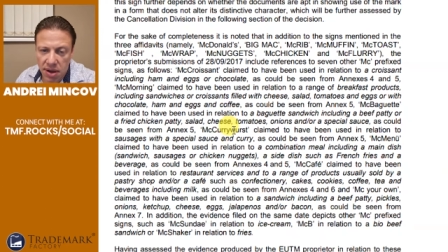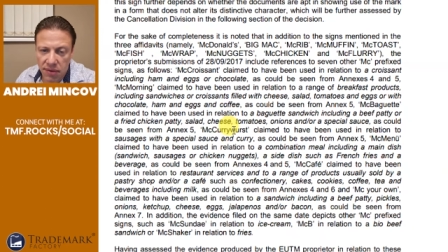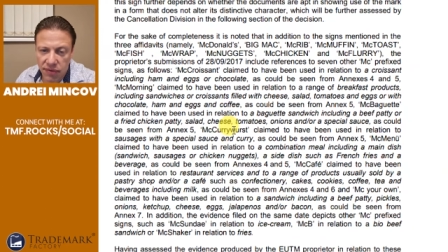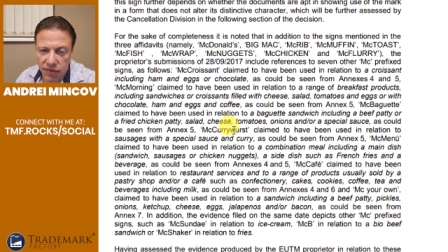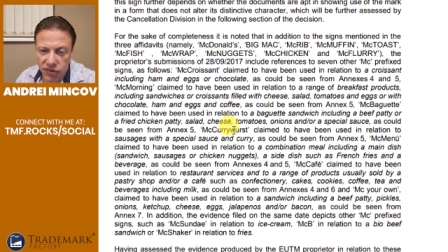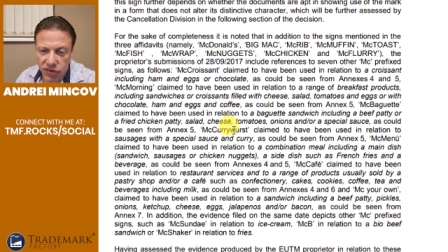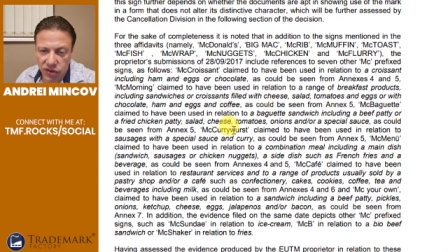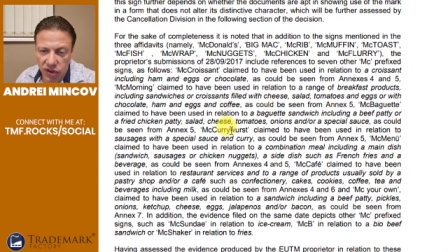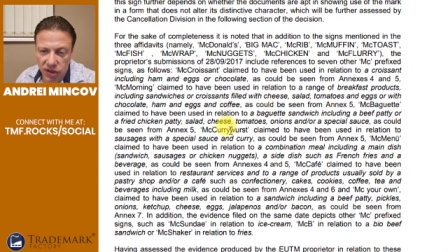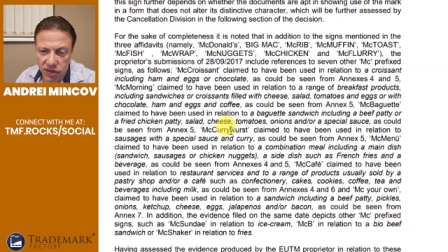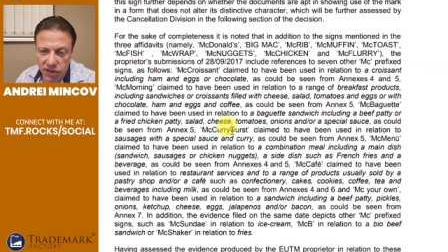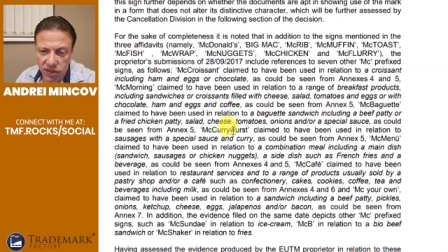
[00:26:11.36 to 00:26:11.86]
for
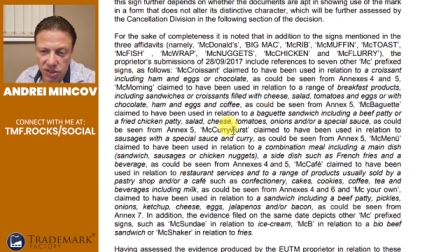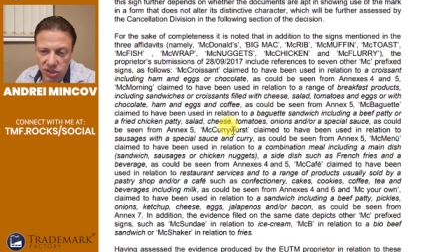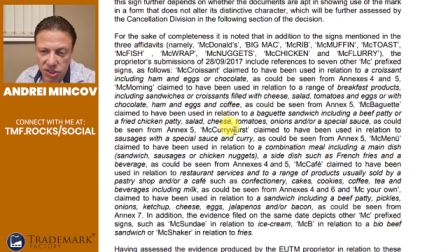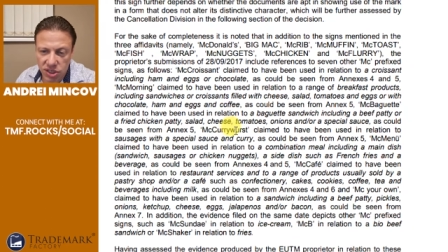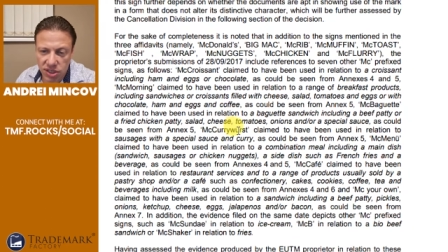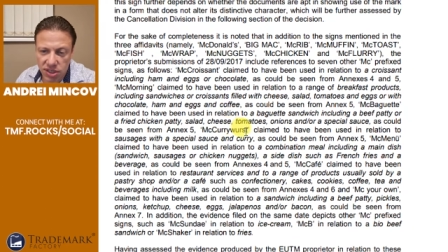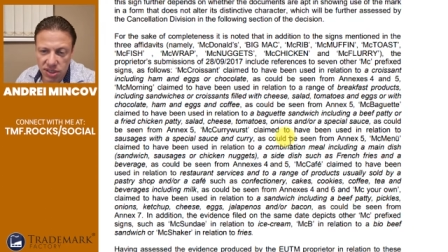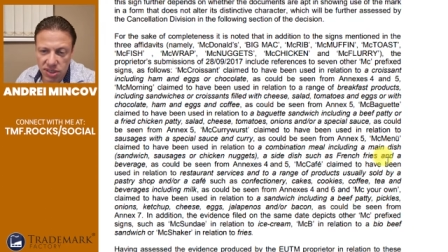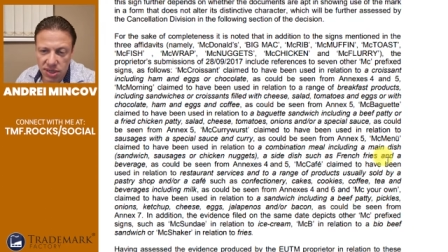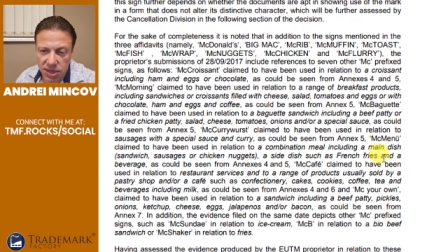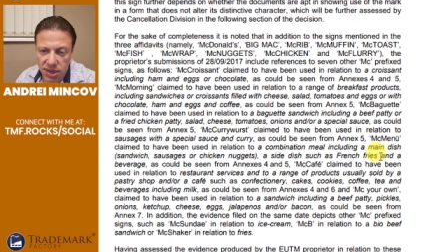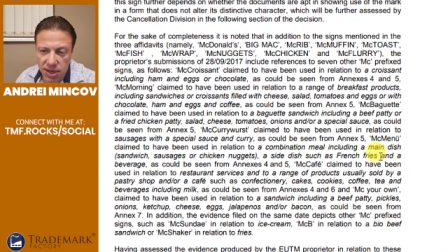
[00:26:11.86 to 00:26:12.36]

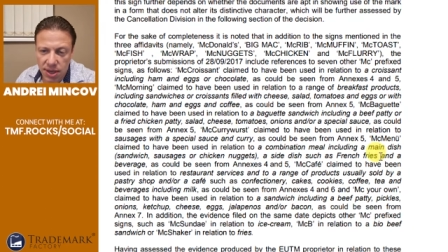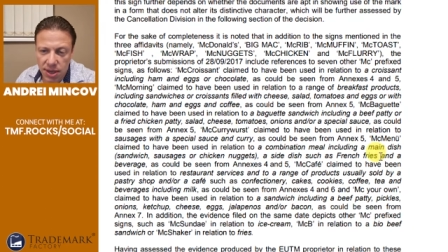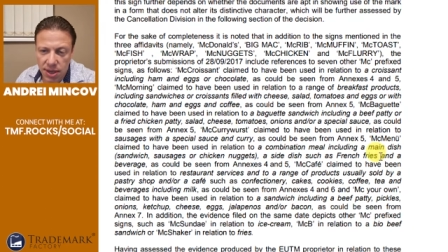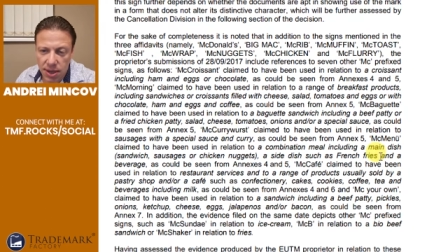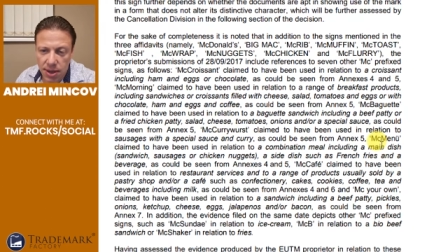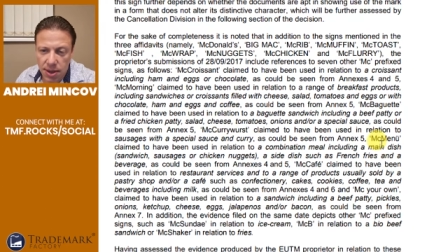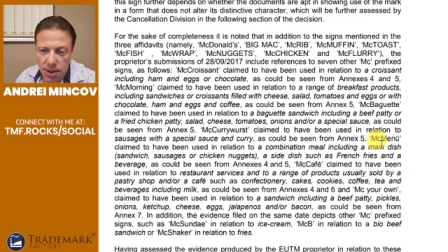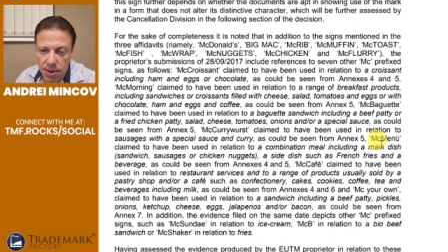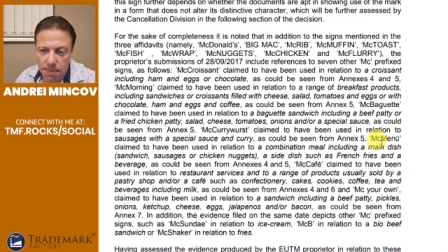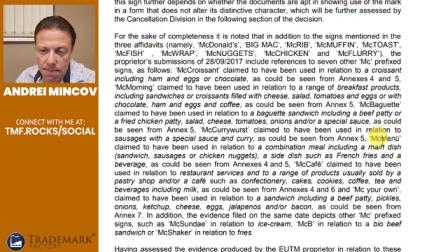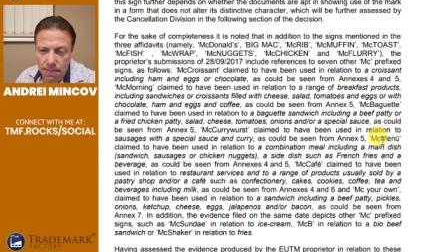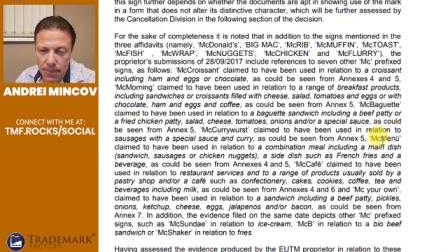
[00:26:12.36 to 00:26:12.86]
sausages.
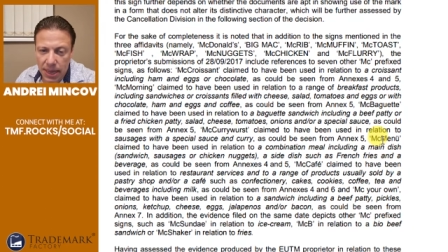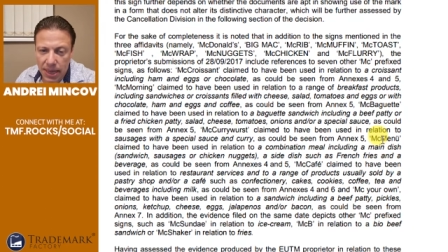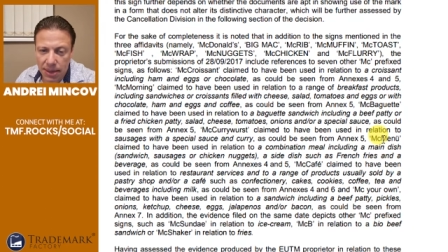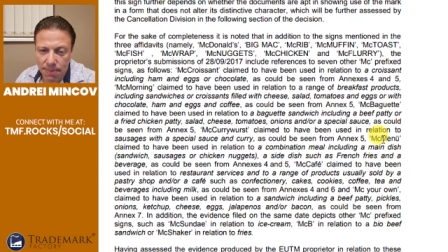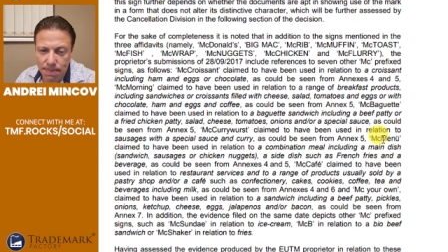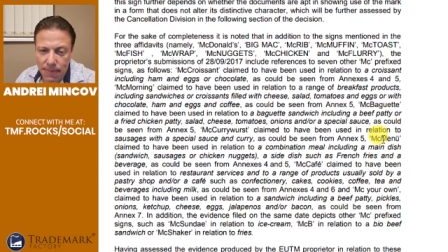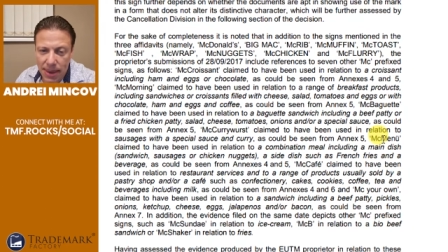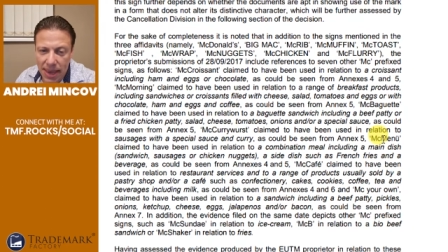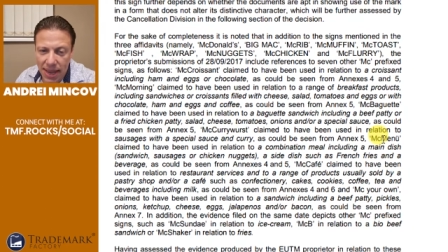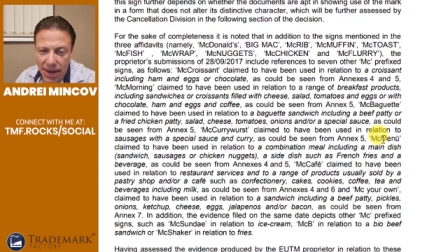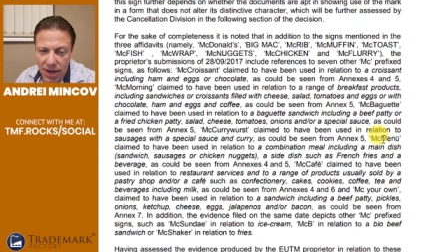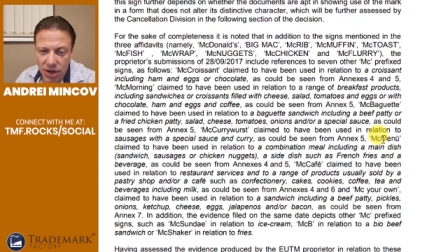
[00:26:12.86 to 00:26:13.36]
Mac
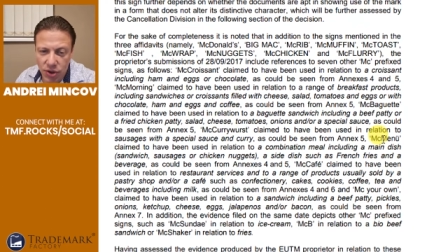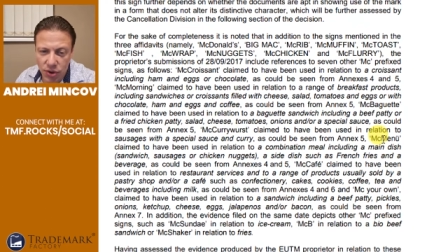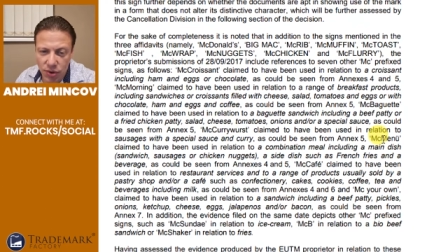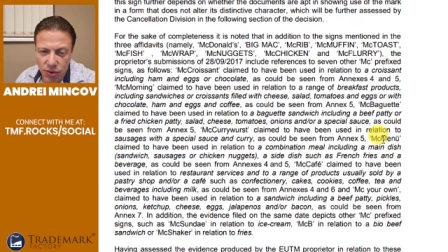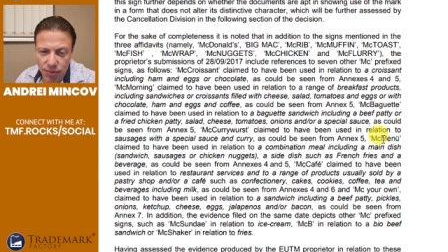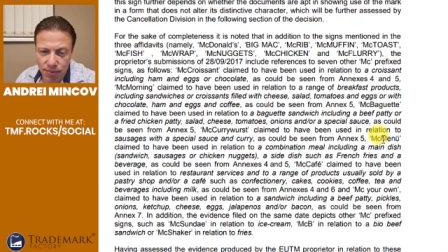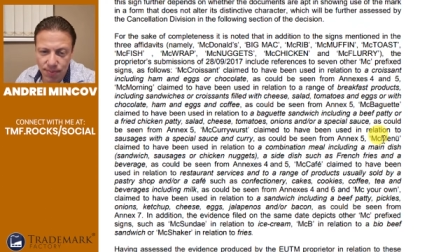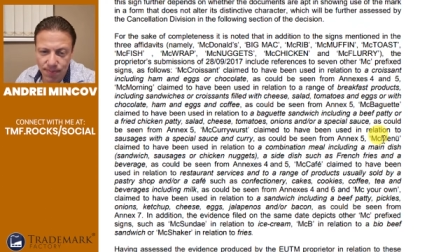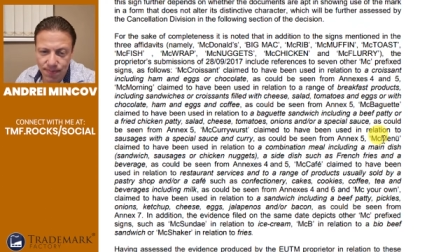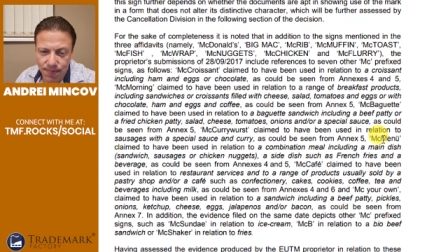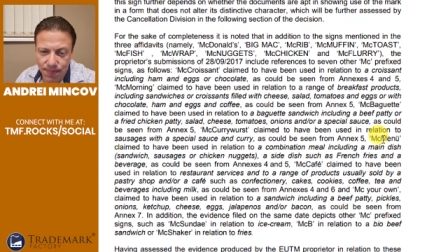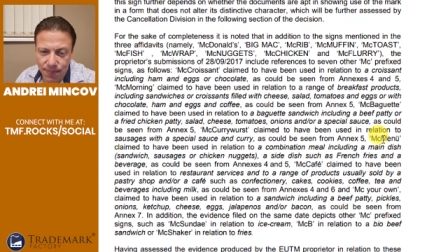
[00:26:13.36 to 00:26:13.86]

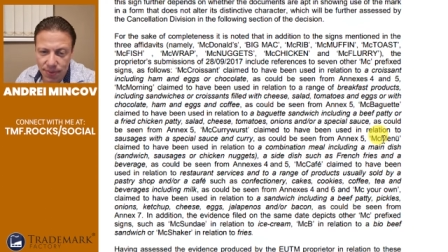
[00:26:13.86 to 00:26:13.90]
Menu